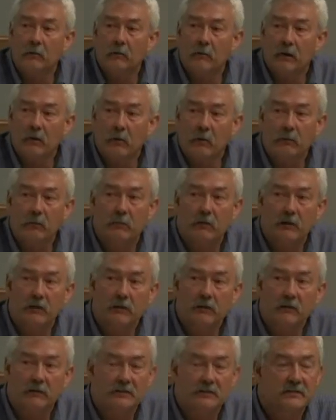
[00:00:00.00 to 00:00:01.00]
that we
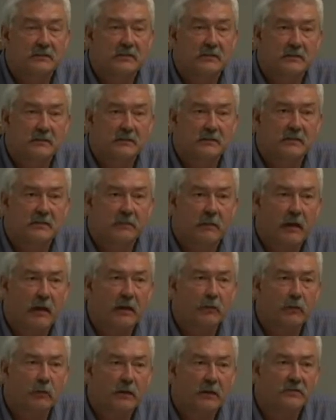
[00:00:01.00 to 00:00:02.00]
believe is the
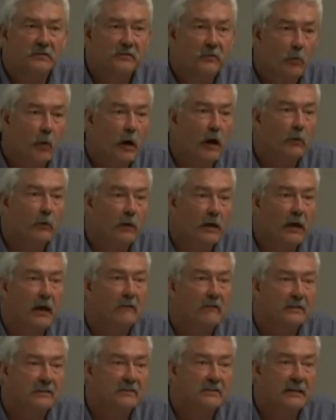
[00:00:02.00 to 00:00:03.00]
main reason why we
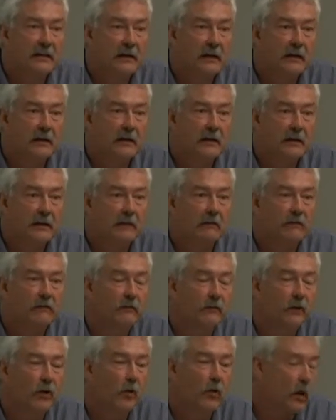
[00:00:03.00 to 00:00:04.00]
haven't seen anything
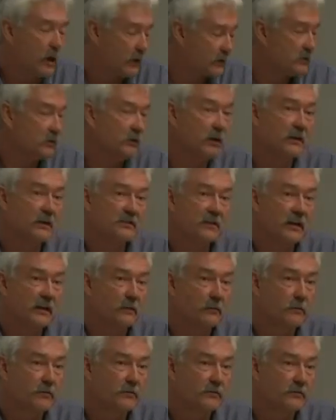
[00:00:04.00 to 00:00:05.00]
flow onto Los
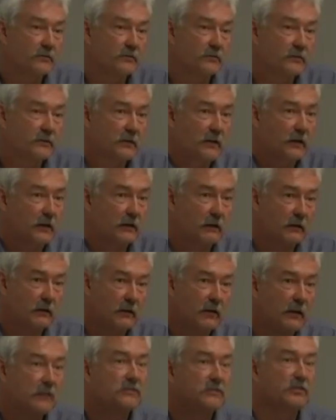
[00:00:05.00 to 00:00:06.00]
Alamos,
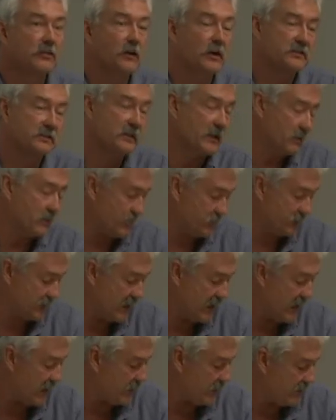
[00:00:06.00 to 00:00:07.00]
into Los Alamos
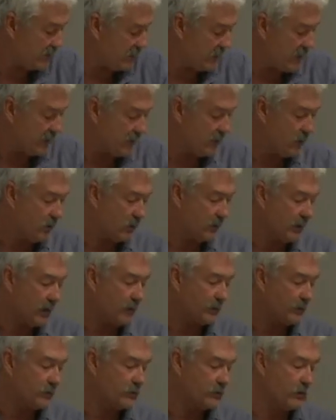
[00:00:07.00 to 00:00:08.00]
Canyon yet on
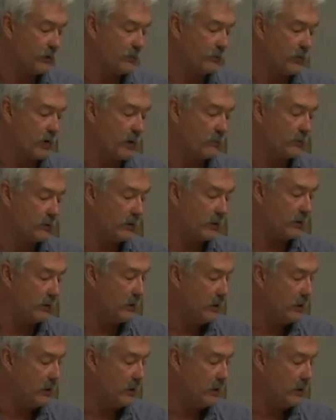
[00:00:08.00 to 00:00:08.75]
laboratory property.